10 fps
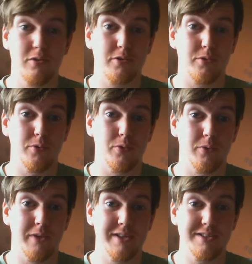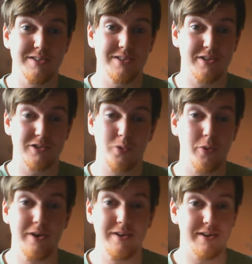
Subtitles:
so this is the scoring.